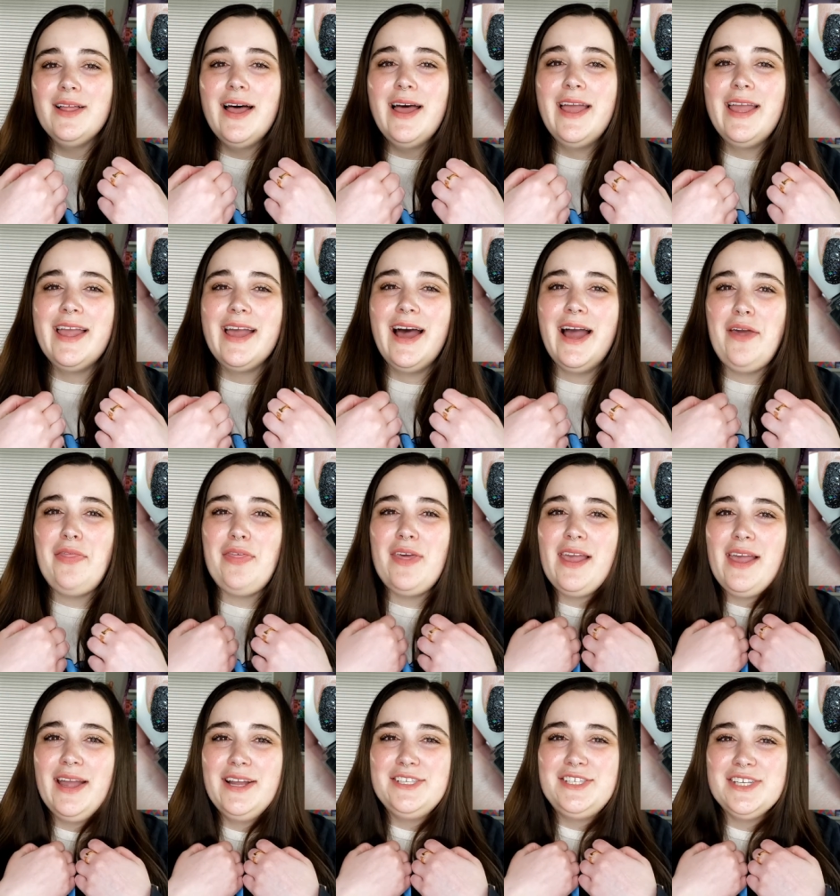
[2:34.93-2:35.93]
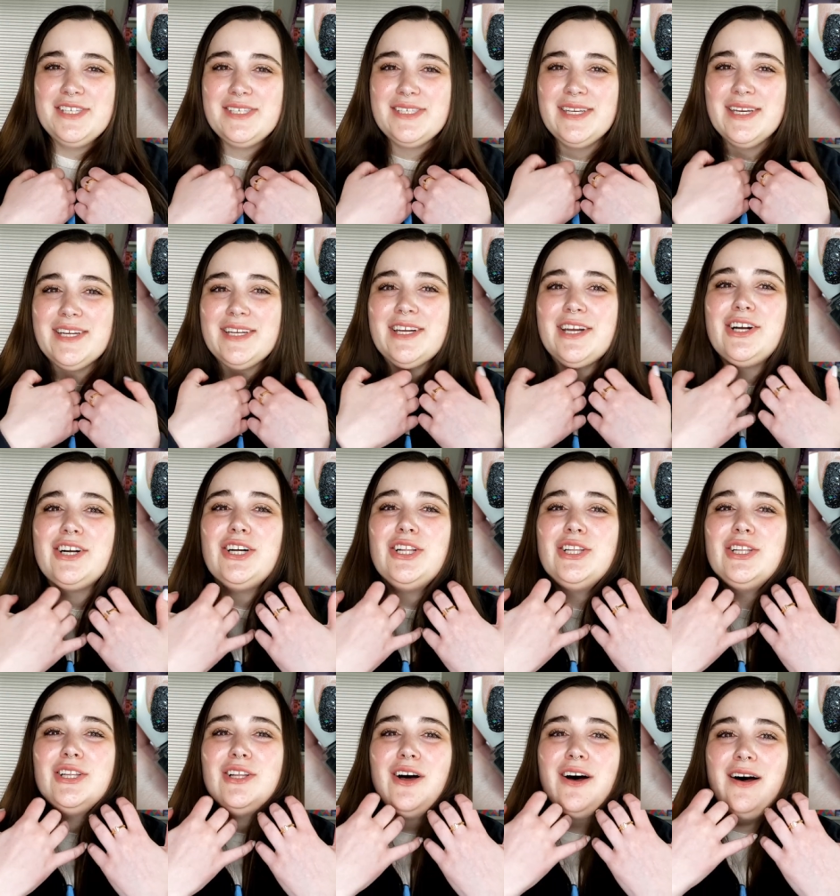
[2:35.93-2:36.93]
like, I think I just like
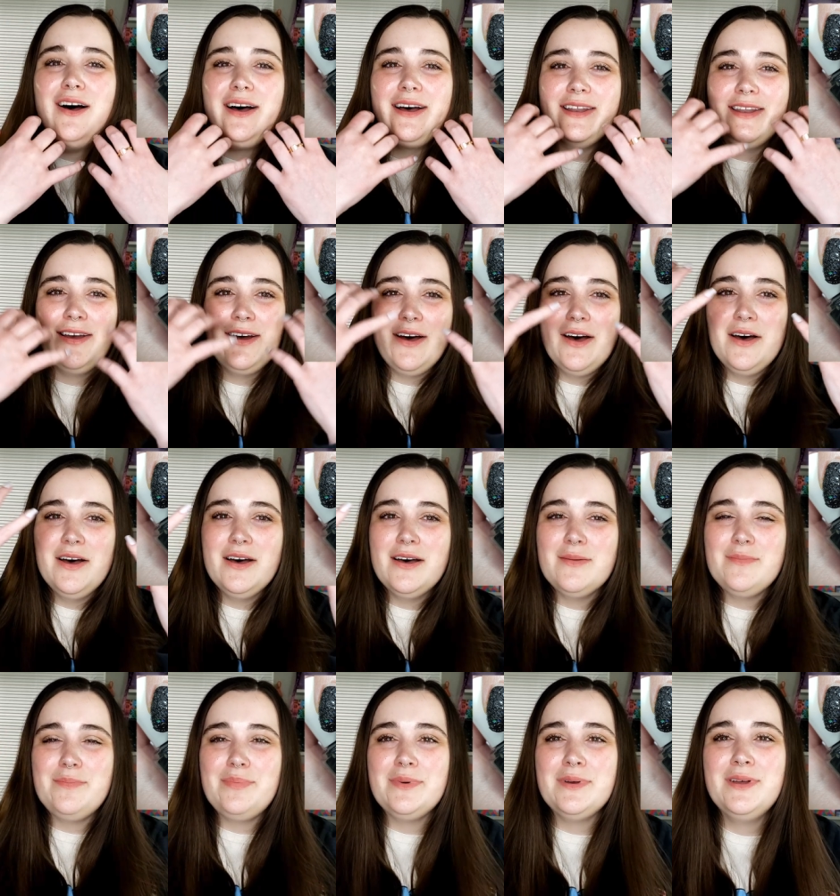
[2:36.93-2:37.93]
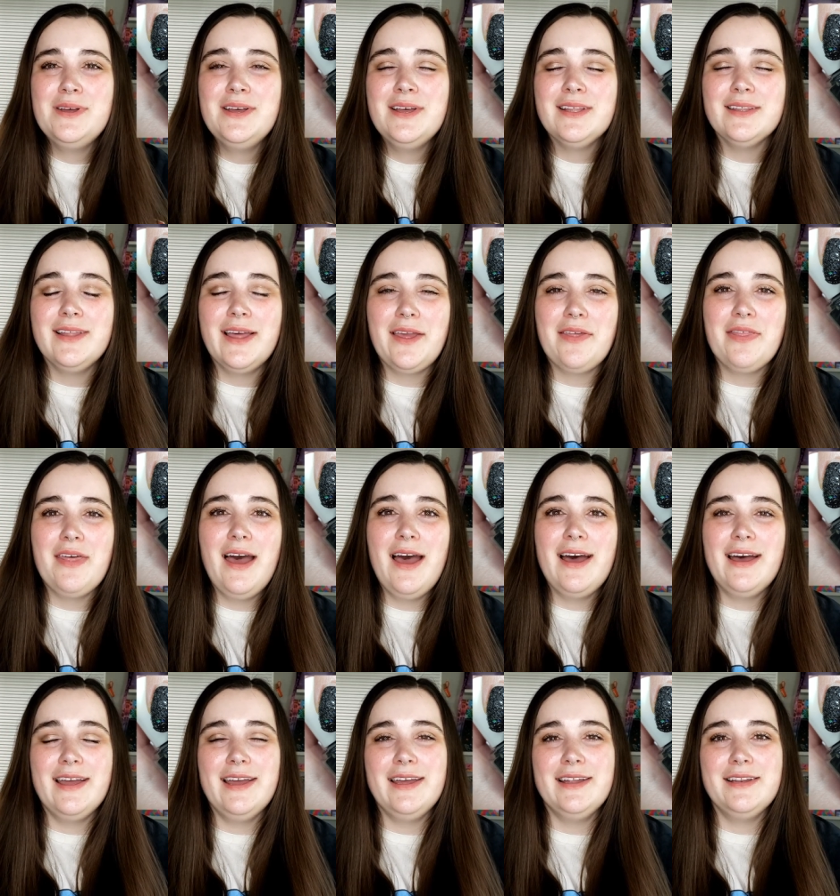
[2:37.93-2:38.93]
clawed up like
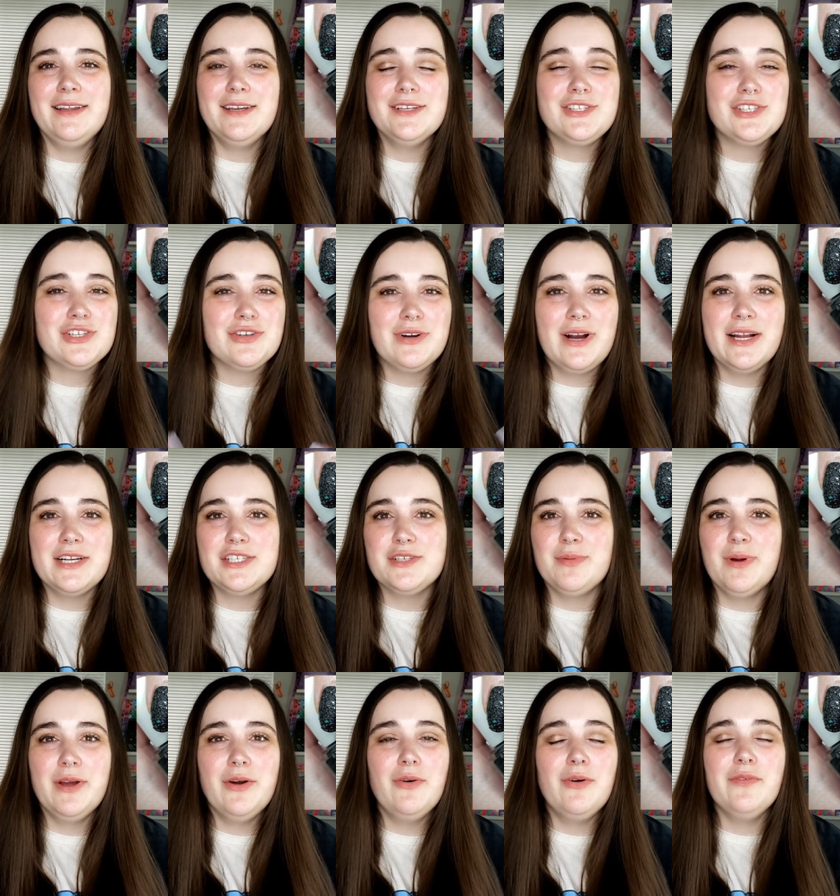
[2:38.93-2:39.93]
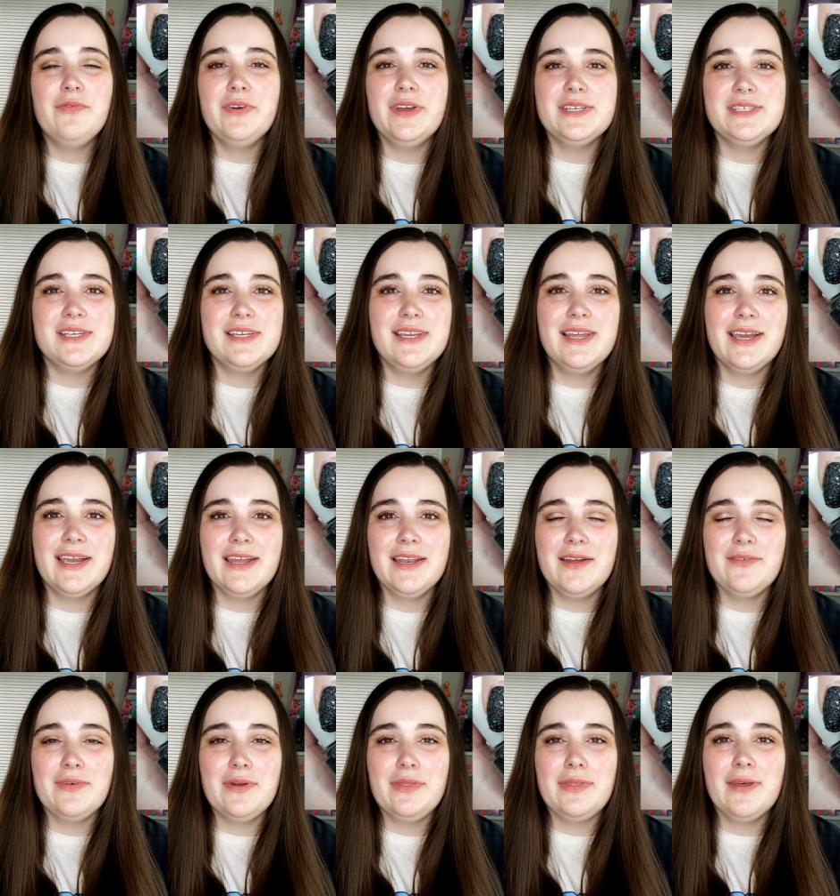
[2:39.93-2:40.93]
that and scratched my whole face and neck and
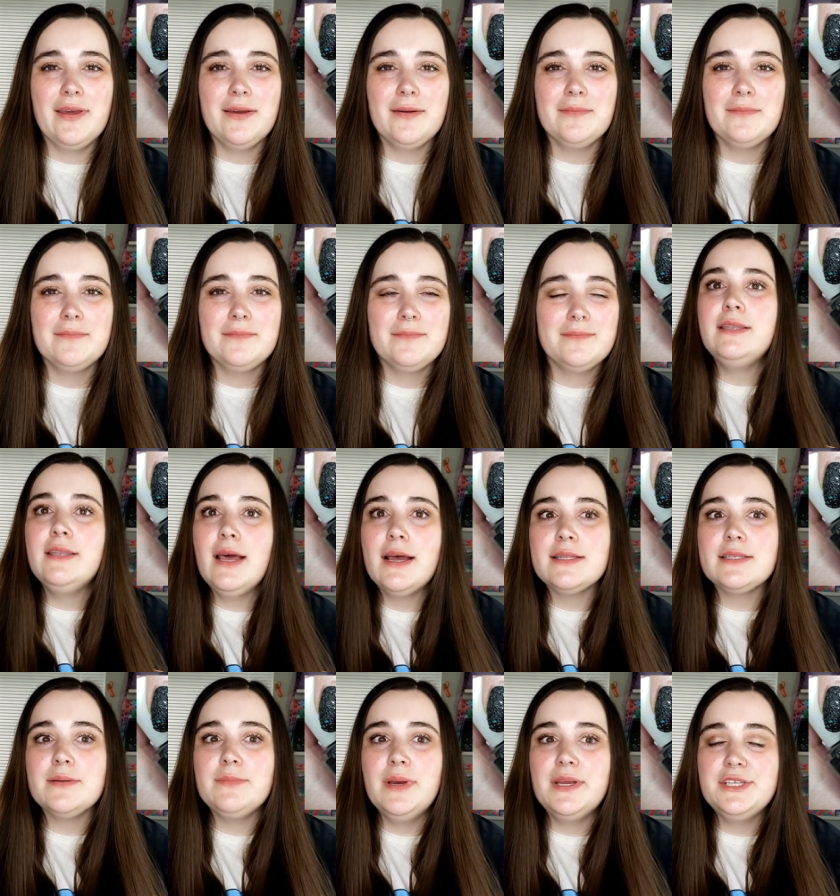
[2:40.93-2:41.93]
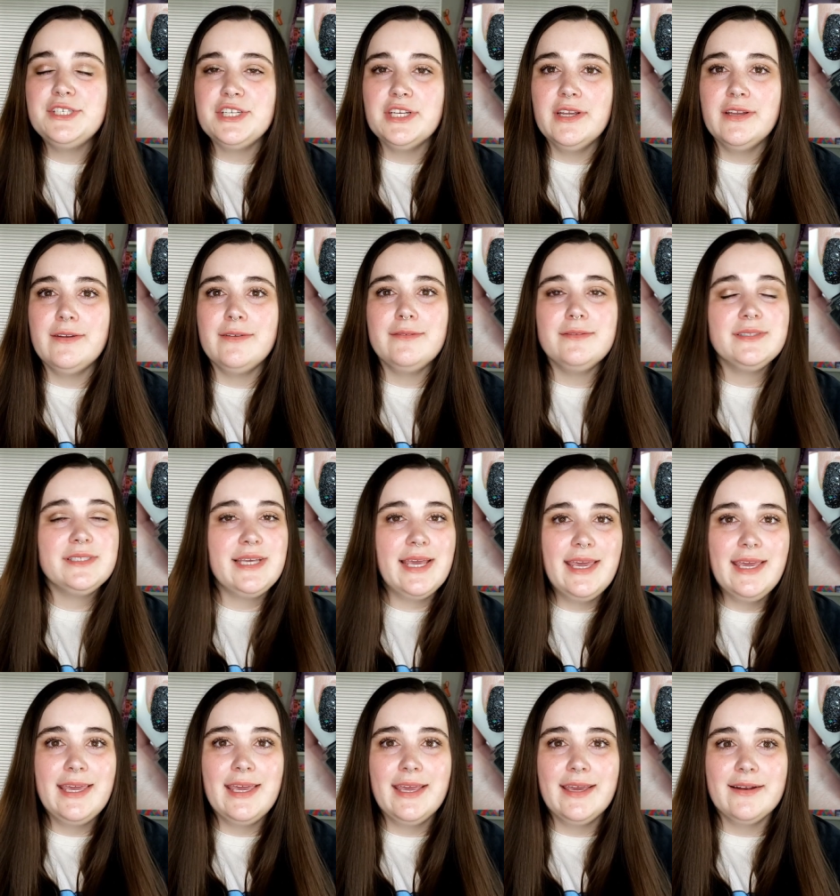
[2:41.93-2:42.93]
everything. Not to mention
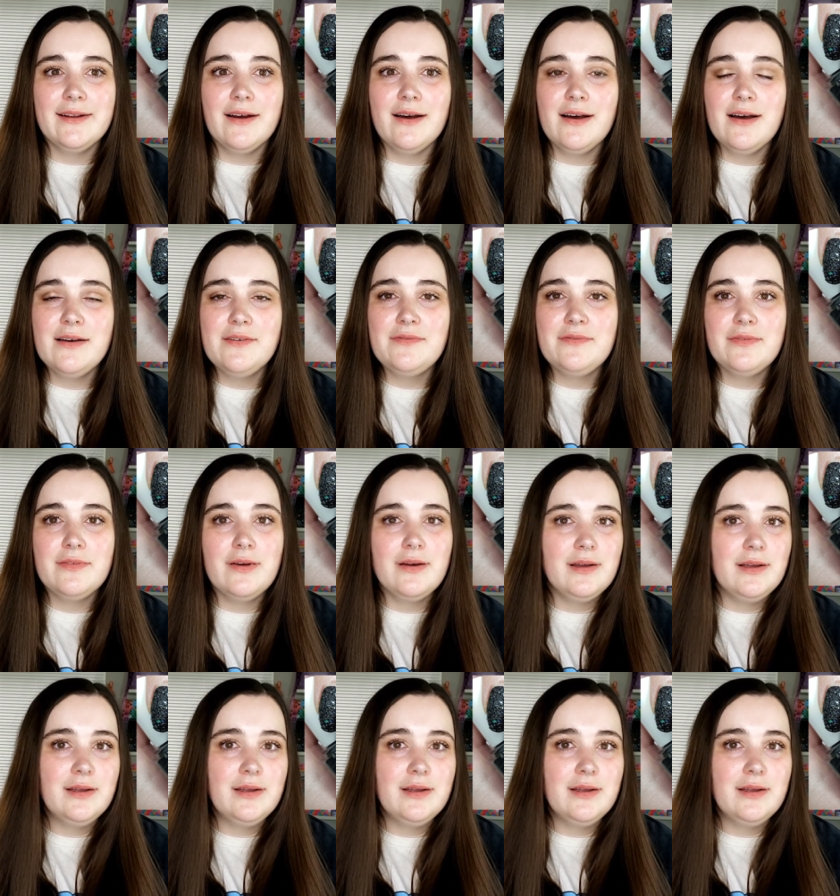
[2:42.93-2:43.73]
taking it off,